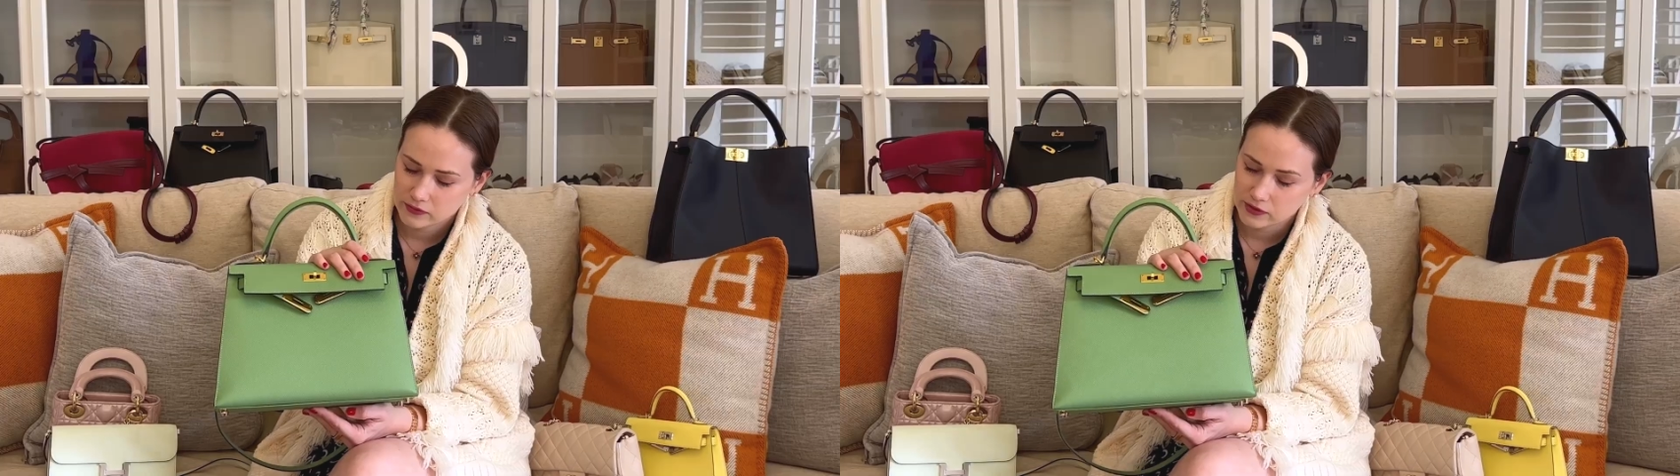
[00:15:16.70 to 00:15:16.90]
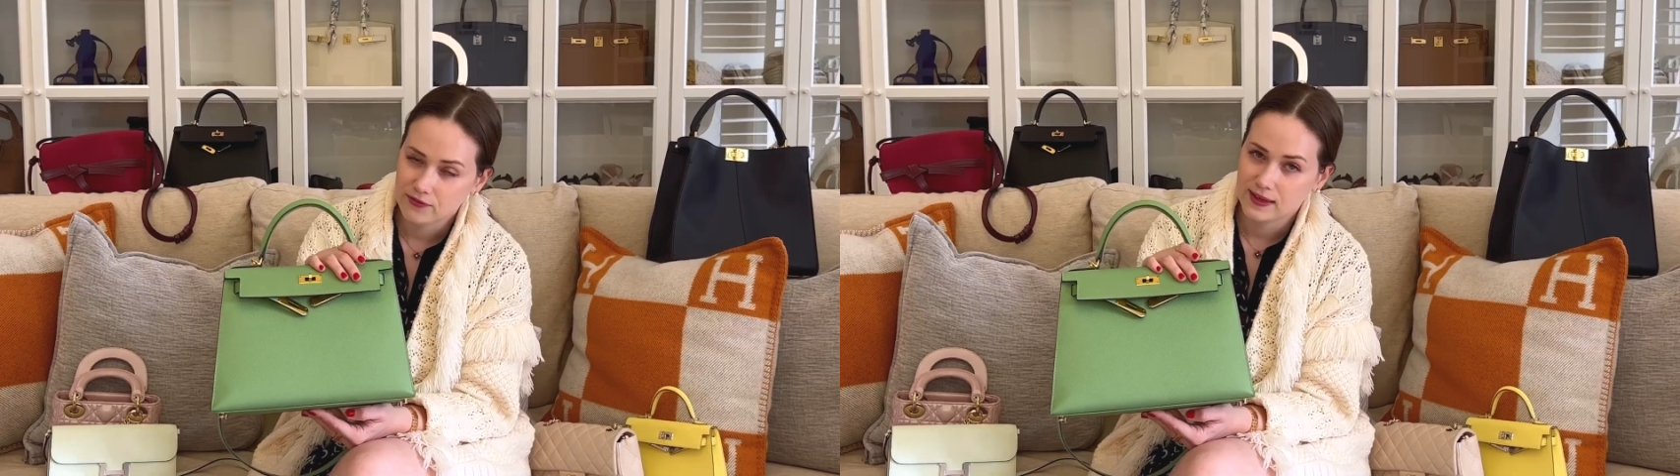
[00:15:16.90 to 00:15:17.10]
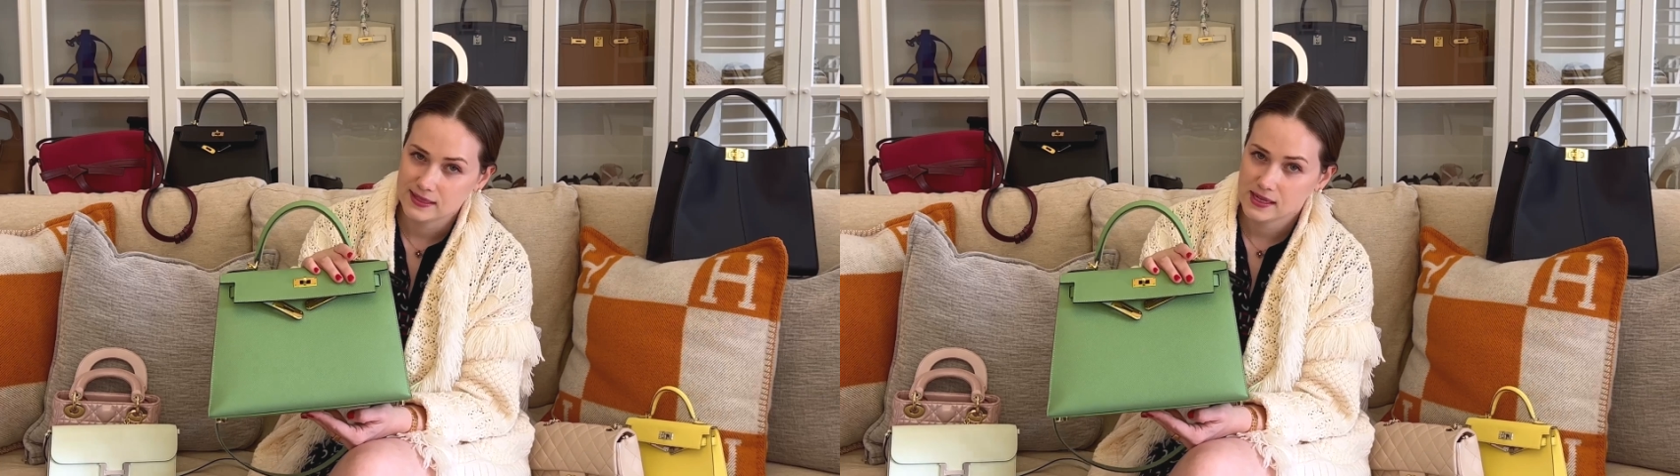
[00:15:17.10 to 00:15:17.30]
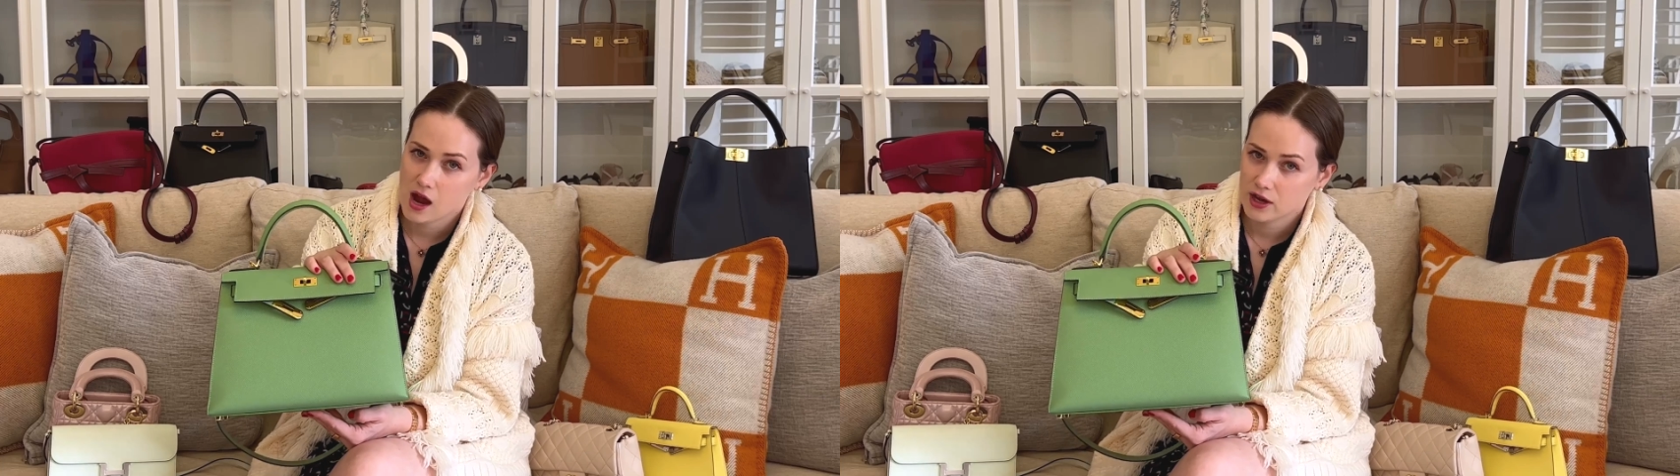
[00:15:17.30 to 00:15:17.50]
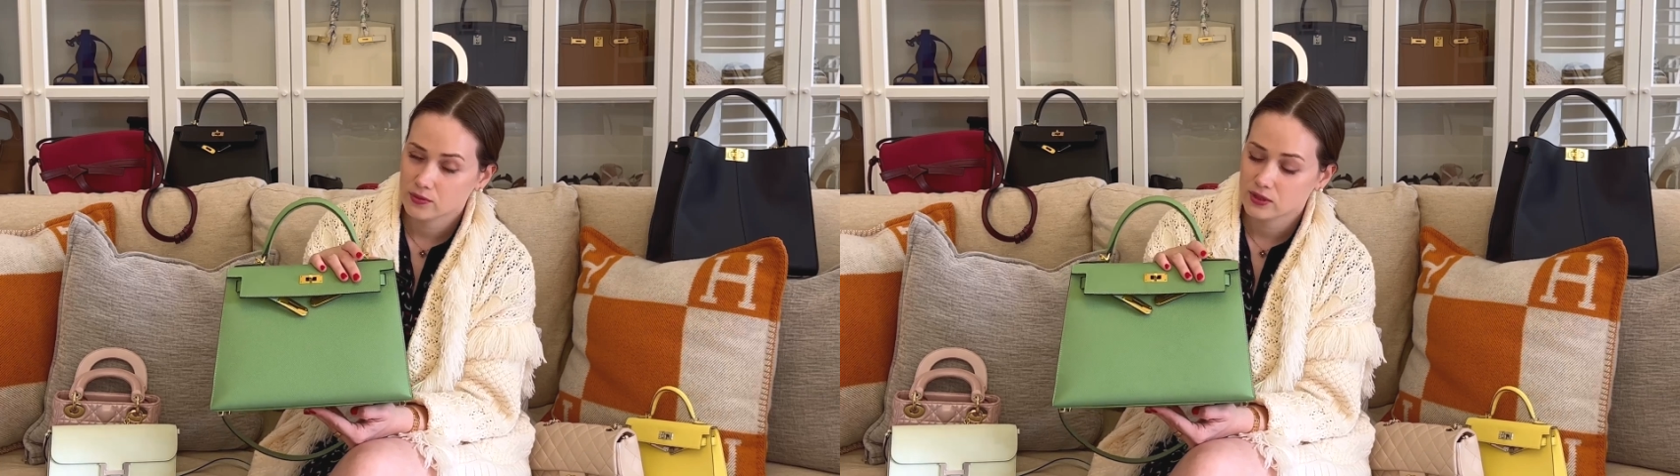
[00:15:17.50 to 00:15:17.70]
the Fendi
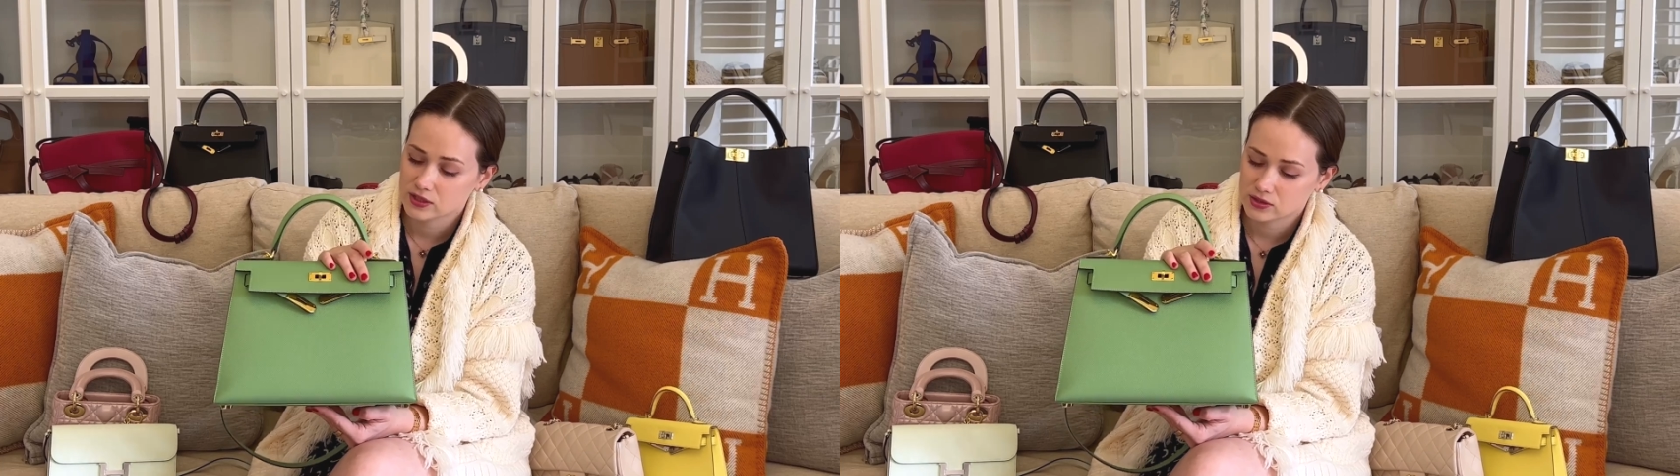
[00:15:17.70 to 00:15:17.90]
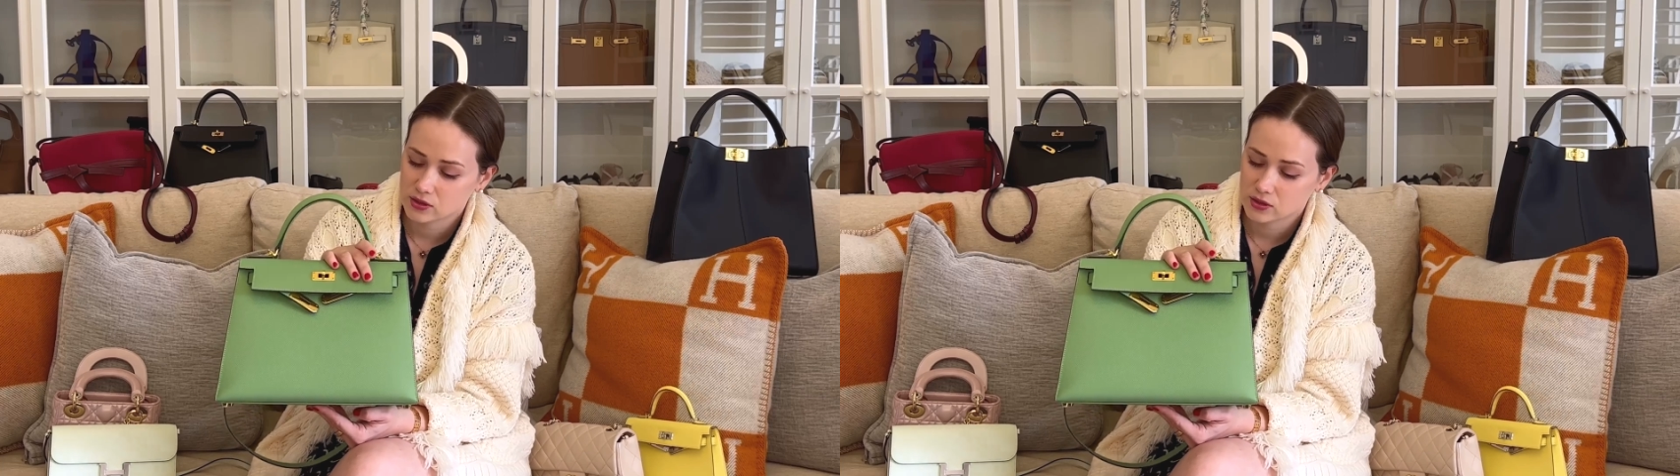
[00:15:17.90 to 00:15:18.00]
hardware is